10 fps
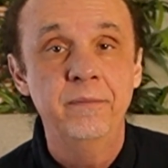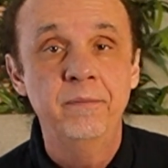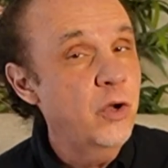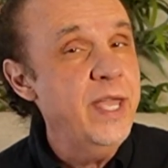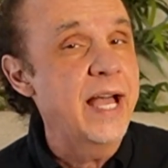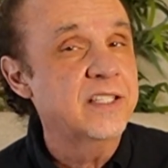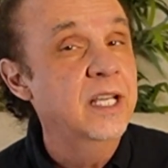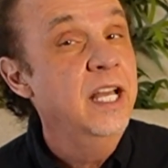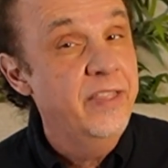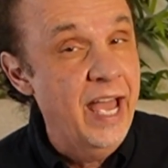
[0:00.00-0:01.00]
So
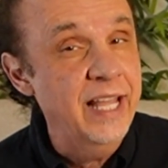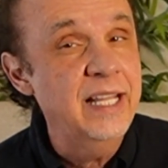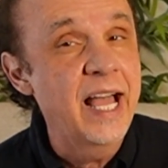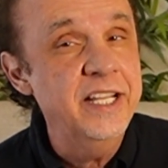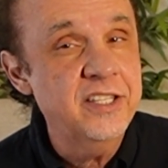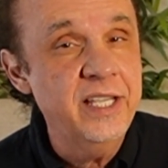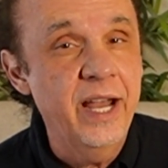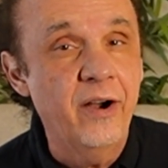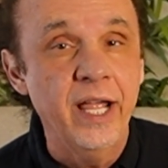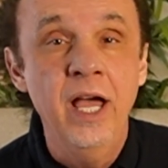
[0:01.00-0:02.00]
yes, the headline is
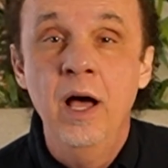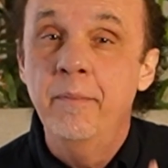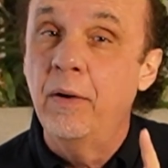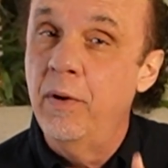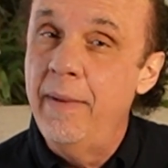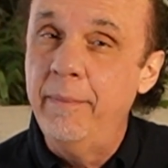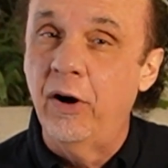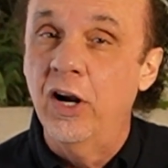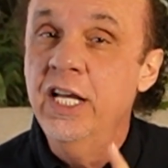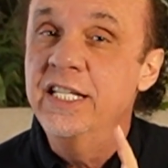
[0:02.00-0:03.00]
scary, but
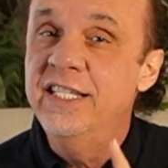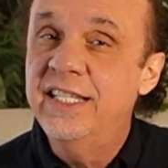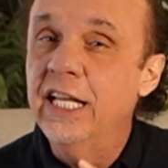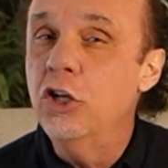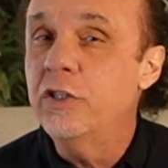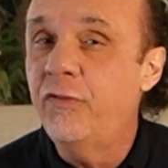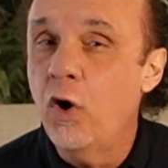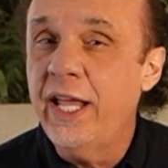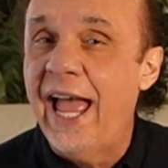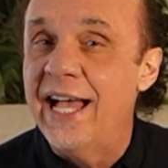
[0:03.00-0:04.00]
remember, Zillow's
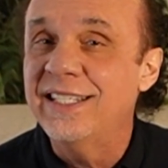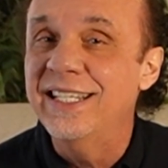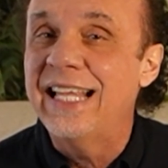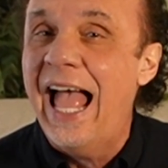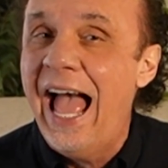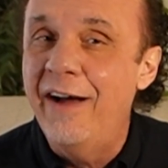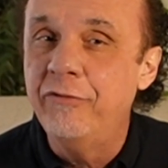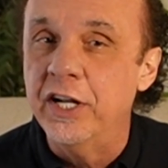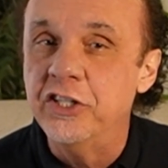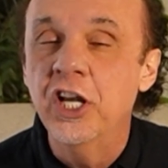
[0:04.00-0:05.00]
forecast is
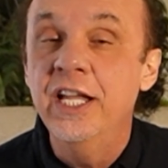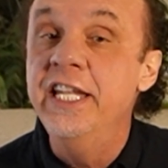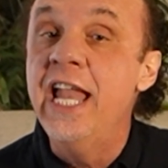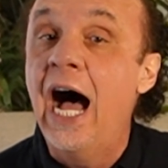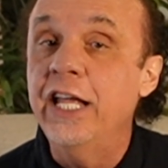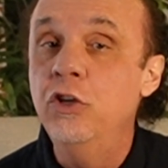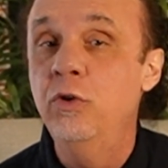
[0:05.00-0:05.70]
average, not